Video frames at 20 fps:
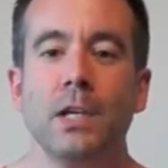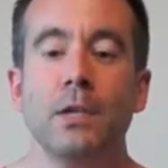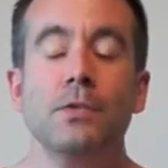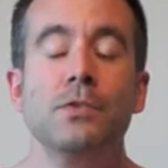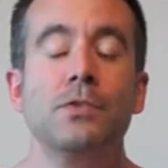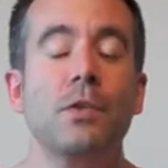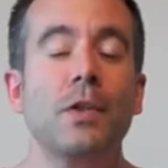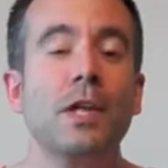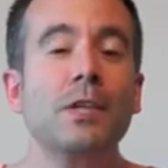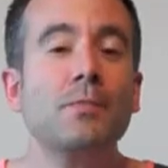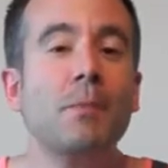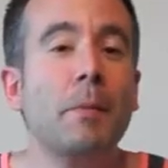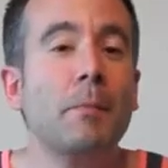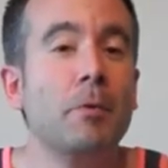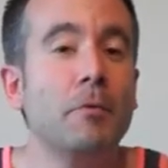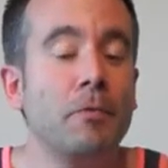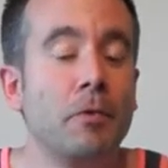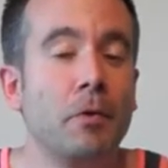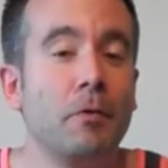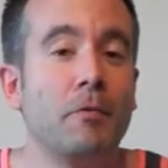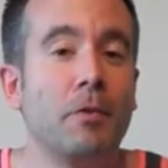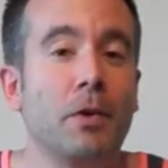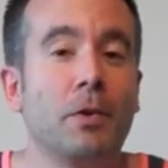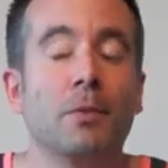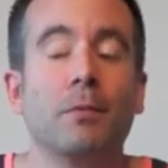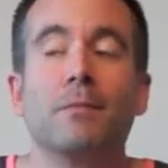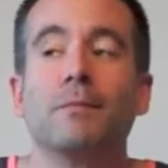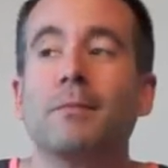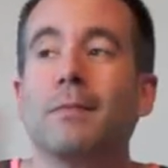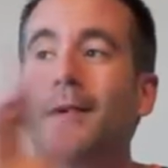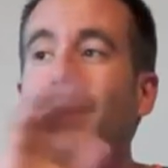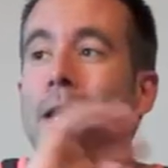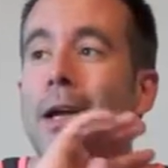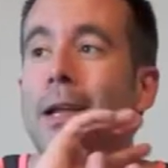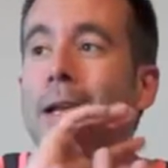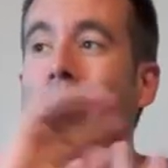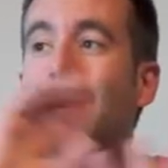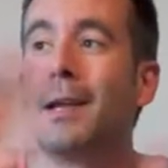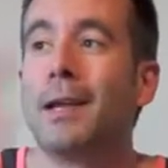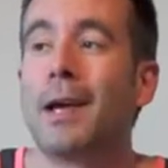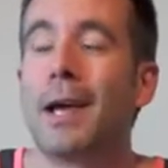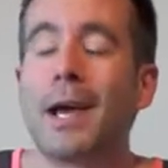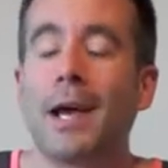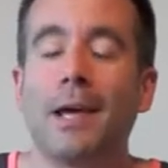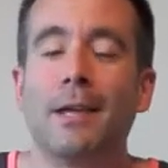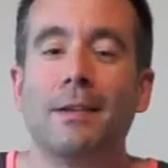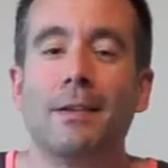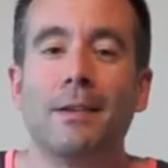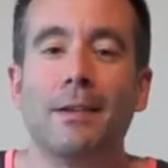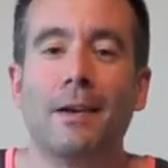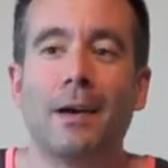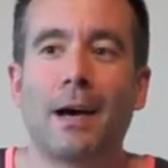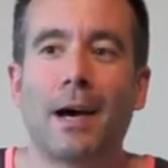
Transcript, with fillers: so that's my movie review. And